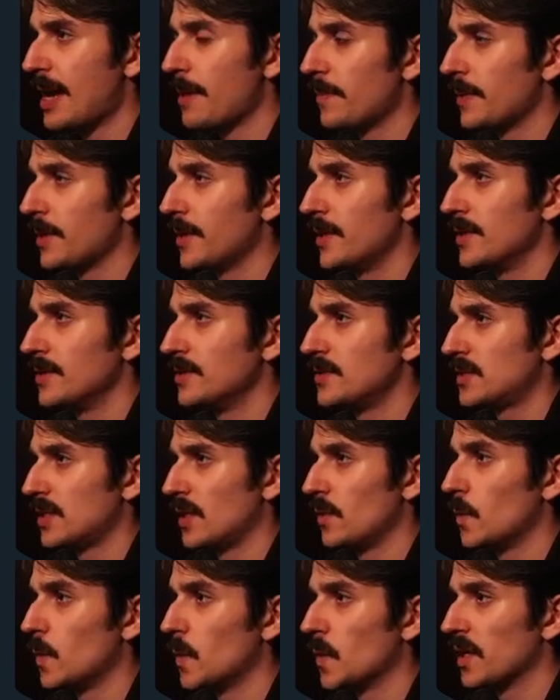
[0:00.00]
so all I
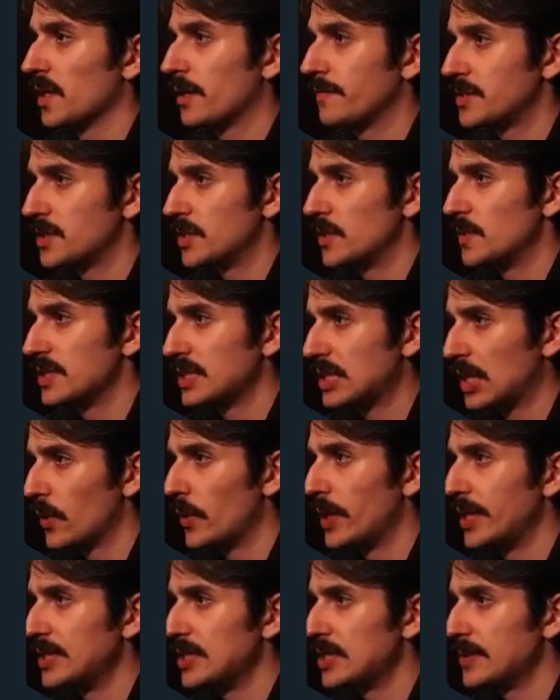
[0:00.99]
have to do is go into
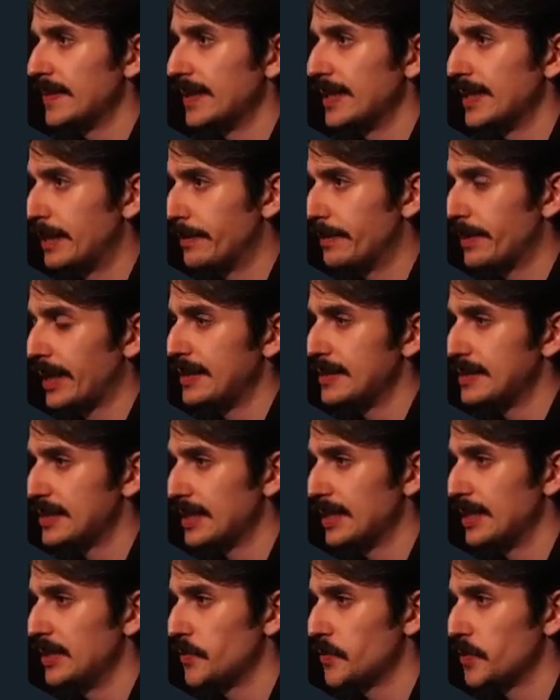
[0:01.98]
it and paste it in for
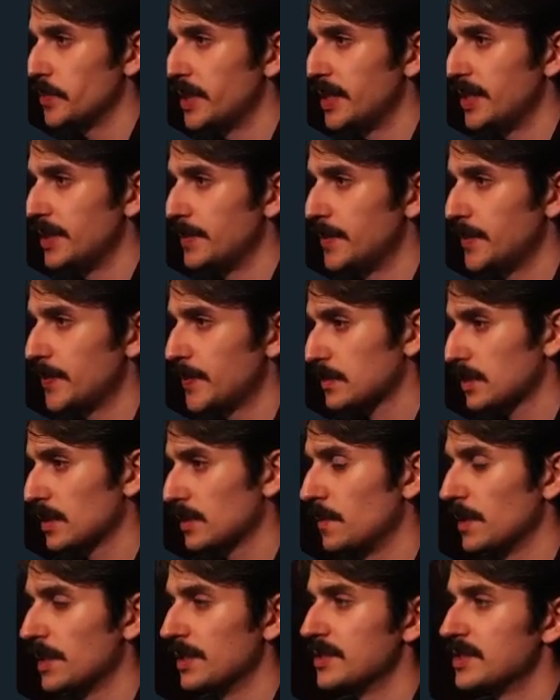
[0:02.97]
me? We're going to see
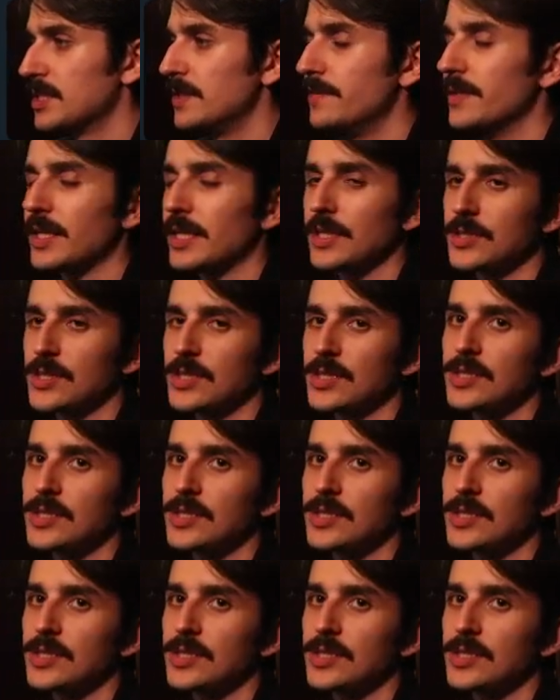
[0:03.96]
if it can just set up the